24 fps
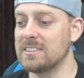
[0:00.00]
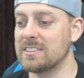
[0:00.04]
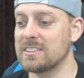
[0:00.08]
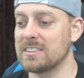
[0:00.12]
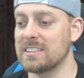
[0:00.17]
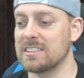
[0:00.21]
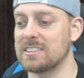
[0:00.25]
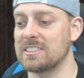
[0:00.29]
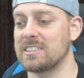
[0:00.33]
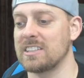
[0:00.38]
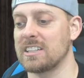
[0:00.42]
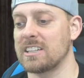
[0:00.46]
gonna
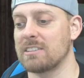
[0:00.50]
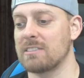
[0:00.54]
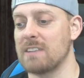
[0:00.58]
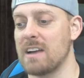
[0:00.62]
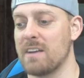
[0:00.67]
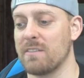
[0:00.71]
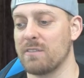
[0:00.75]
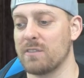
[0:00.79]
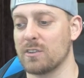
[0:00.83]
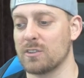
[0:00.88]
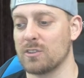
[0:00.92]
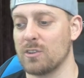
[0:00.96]
stick around
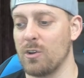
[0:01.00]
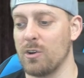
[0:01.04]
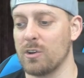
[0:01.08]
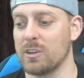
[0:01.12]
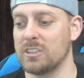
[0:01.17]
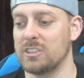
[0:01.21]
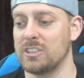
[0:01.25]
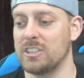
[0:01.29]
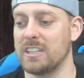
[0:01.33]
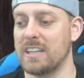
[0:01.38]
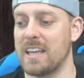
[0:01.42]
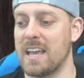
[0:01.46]
for as long as
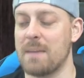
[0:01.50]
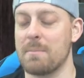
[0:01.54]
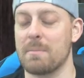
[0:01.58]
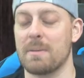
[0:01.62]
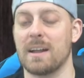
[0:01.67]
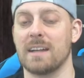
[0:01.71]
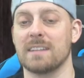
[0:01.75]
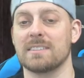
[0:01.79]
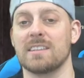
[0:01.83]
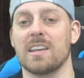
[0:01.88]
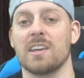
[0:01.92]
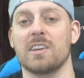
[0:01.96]
she can, but
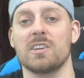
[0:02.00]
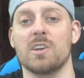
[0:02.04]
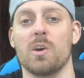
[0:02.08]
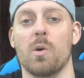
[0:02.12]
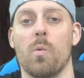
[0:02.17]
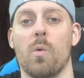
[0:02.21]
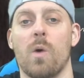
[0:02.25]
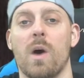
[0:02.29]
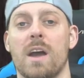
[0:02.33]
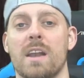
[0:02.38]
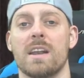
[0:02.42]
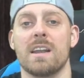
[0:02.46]
I'll tell you
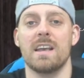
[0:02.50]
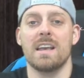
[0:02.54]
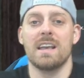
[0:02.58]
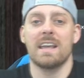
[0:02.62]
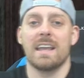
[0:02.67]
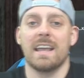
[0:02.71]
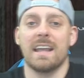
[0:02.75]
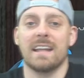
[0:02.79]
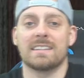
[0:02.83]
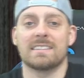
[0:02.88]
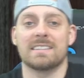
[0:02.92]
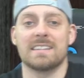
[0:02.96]
what,
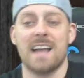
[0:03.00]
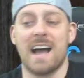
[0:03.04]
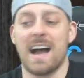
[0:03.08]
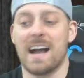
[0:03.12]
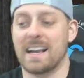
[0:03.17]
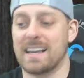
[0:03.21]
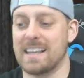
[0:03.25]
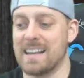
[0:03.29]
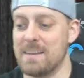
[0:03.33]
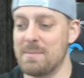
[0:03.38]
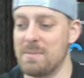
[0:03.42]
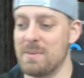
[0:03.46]
it's not
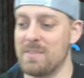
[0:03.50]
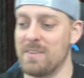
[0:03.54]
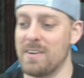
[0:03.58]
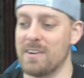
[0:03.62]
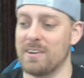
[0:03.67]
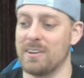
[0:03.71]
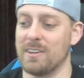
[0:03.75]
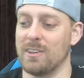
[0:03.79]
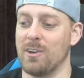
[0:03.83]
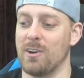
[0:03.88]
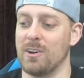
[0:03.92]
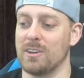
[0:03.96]
gonna be
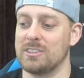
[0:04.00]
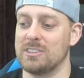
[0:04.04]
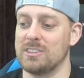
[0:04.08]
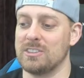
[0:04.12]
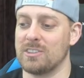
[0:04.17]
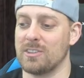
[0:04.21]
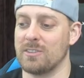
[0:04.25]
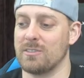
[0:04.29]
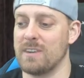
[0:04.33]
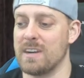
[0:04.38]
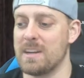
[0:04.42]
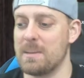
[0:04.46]
very long. She's
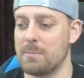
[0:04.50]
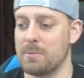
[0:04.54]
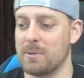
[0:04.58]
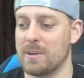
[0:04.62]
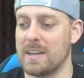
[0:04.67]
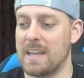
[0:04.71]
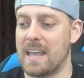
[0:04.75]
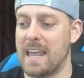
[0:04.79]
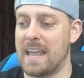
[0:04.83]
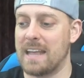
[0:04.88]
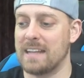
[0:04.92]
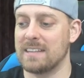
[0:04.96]
already
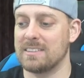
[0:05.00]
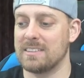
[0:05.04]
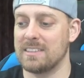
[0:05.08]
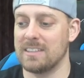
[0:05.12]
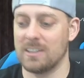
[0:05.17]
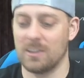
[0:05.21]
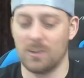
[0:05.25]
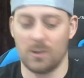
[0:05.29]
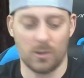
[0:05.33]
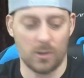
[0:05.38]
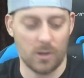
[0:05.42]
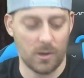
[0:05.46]
pretty antsy
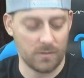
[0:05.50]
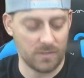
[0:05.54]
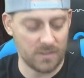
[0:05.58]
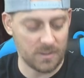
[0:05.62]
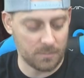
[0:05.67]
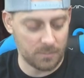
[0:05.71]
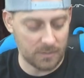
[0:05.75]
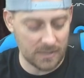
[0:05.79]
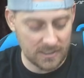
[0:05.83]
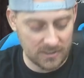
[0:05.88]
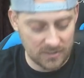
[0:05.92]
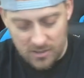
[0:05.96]
and all over the
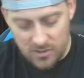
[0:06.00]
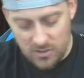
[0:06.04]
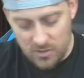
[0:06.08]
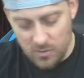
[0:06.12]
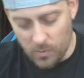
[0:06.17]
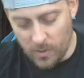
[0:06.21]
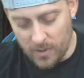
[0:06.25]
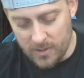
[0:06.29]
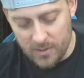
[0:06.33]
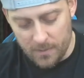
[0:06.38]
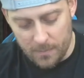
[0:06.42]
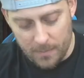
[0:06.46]
place. Do you
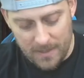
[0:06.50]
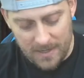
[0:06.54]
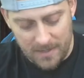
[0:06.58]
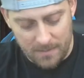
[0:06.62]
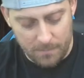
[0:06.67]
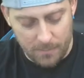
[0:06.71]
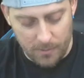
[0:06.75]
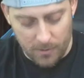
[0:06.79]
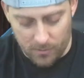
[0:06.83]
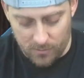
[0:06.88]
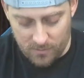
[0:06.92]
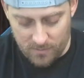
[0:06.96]
want your pink
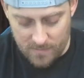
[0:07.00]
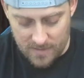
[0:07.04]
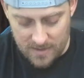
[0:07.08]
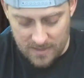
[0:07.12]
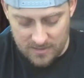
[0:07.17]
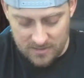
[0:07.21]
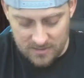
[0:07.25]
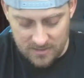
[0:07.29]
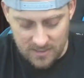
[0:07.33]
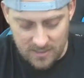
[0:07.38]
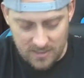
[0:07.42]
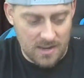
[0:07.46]
bone,
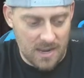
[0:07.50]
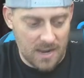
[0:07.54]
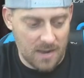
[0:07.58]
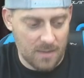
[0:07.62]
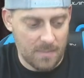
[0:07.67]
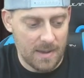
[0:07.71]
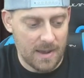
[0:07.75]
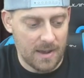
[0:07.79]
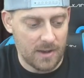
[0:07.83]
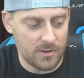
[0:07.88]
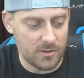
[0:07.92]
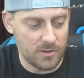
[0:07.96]
Macy? How
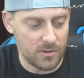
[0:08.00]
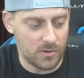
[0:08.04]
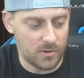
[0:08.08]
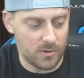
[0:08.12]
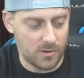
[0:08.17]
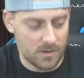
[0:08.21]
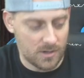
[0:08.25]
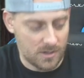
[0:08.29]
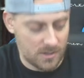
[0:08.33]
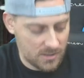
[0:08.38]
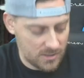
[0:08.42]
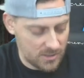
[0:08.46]
about
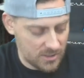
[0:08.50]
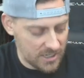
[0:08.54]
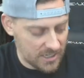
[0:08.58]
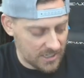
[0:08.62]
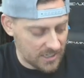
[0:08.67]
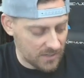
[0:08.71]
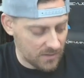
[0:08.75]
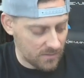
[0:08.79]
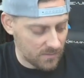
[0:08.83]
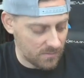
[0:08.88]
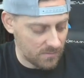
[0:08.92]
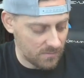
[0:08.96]
your
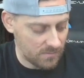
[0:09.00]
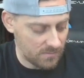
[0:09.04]
chicken?